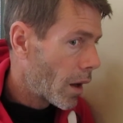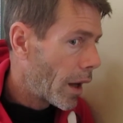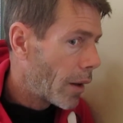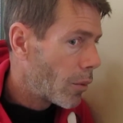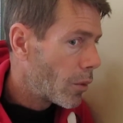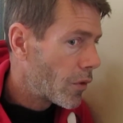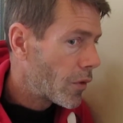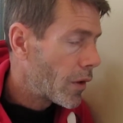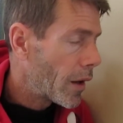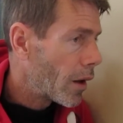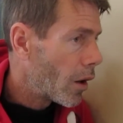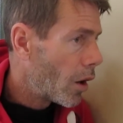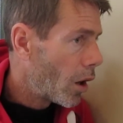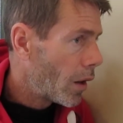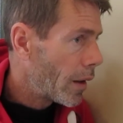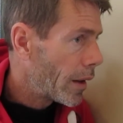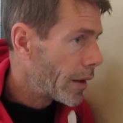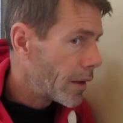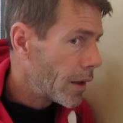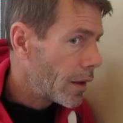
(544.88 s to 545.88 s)
I would say
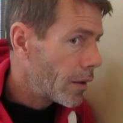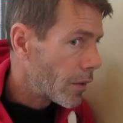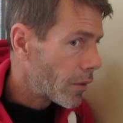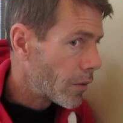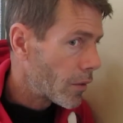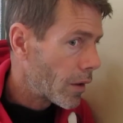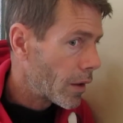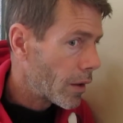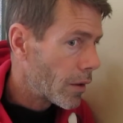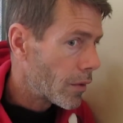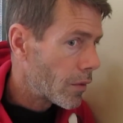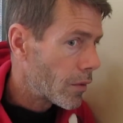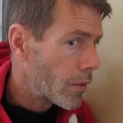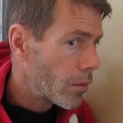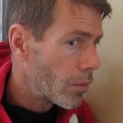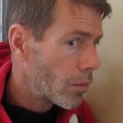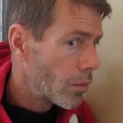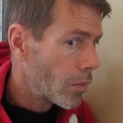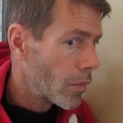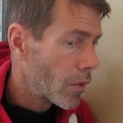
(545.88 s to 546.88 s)
all I need is
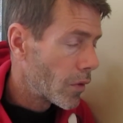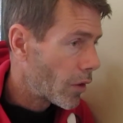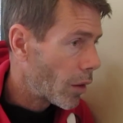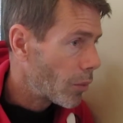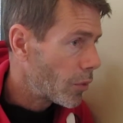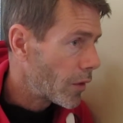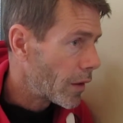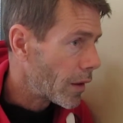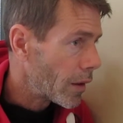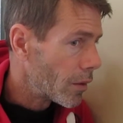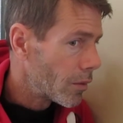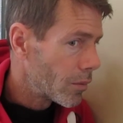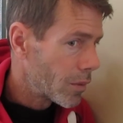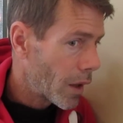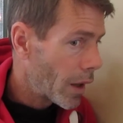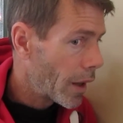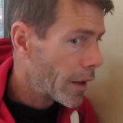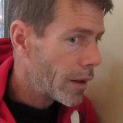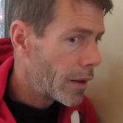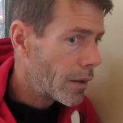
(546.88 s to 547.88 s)
subsidy.
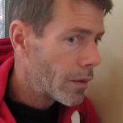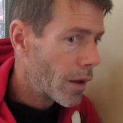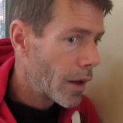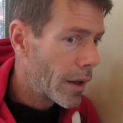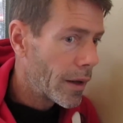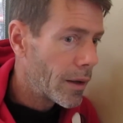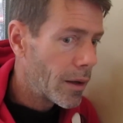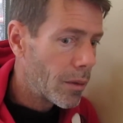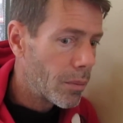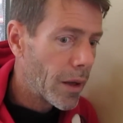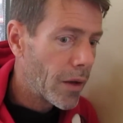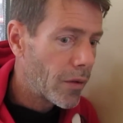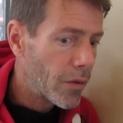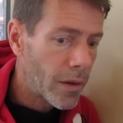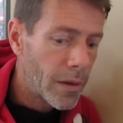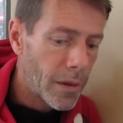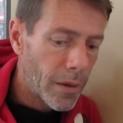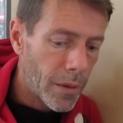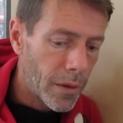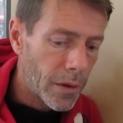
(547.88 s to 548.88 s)
I need
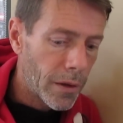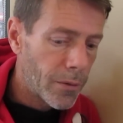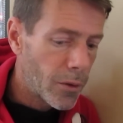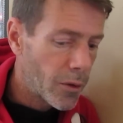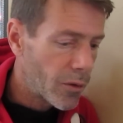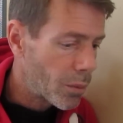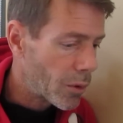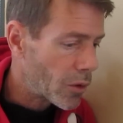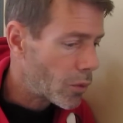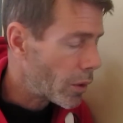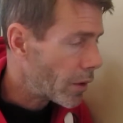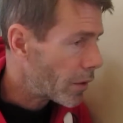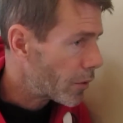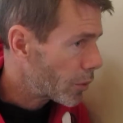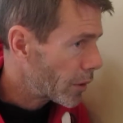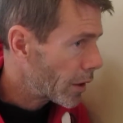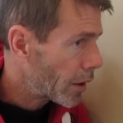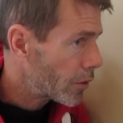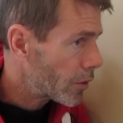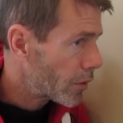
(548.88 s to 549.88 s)
basically the difference between
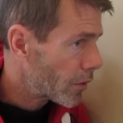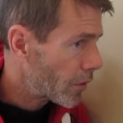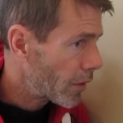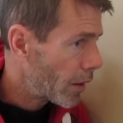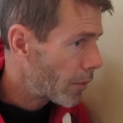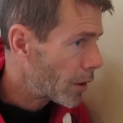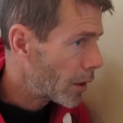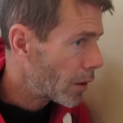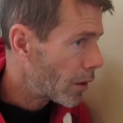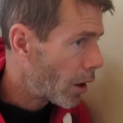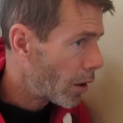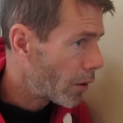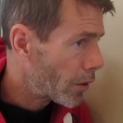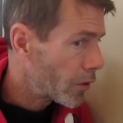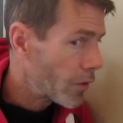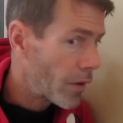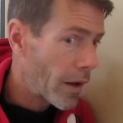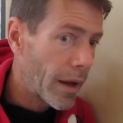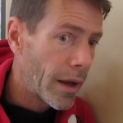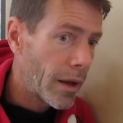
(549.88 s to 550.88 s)

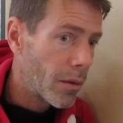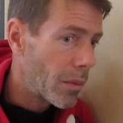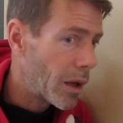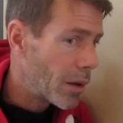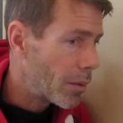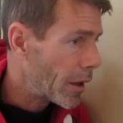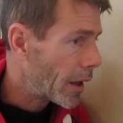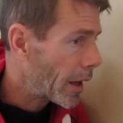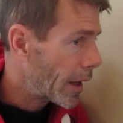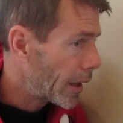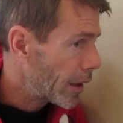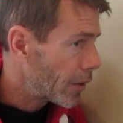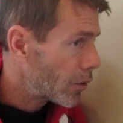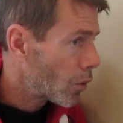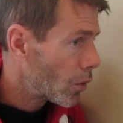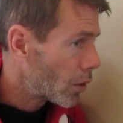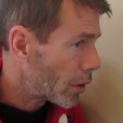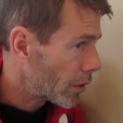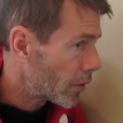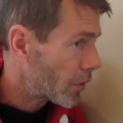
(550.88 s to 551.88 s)
$370 and maybe
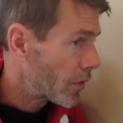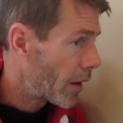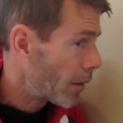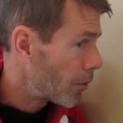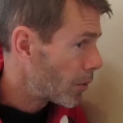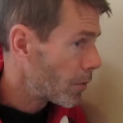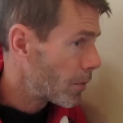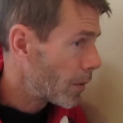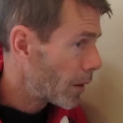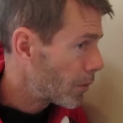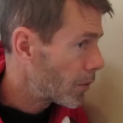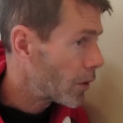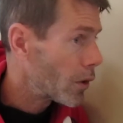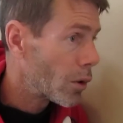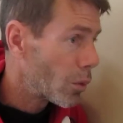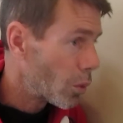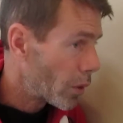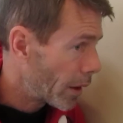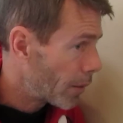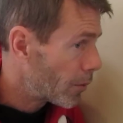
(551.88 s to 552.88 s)
$8 or $750
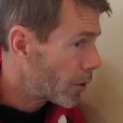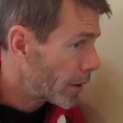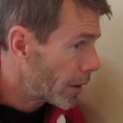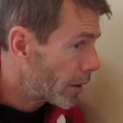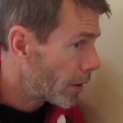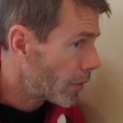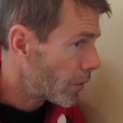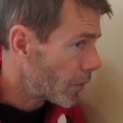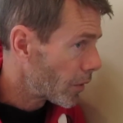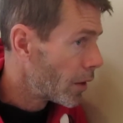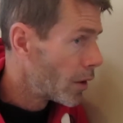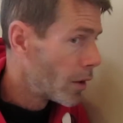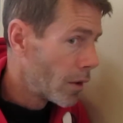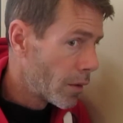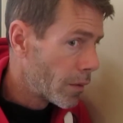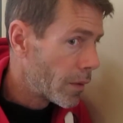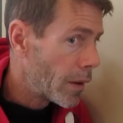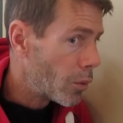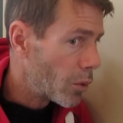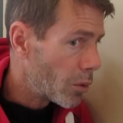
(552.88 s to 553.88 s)
or whatever it is
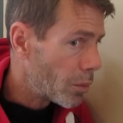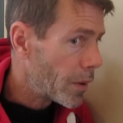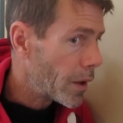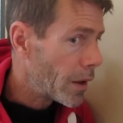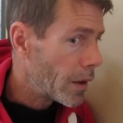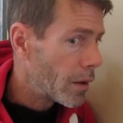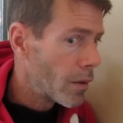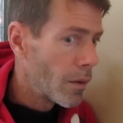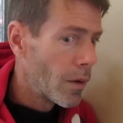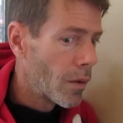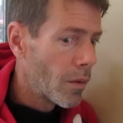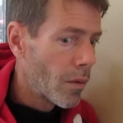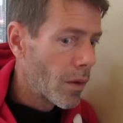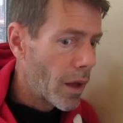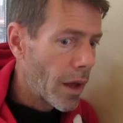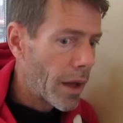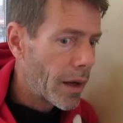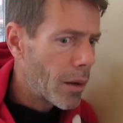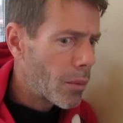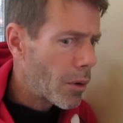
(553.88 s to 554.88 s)
that would be,
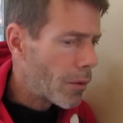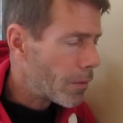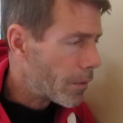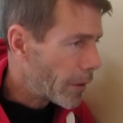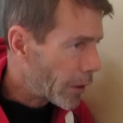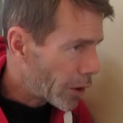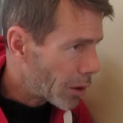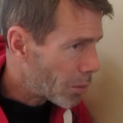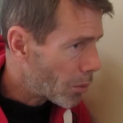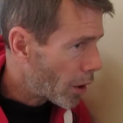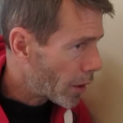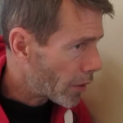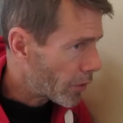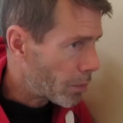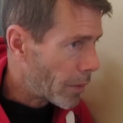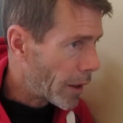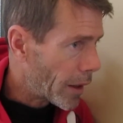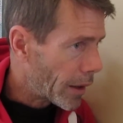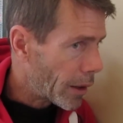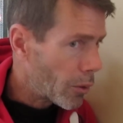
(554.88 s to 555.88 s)
and I'm a very modest man.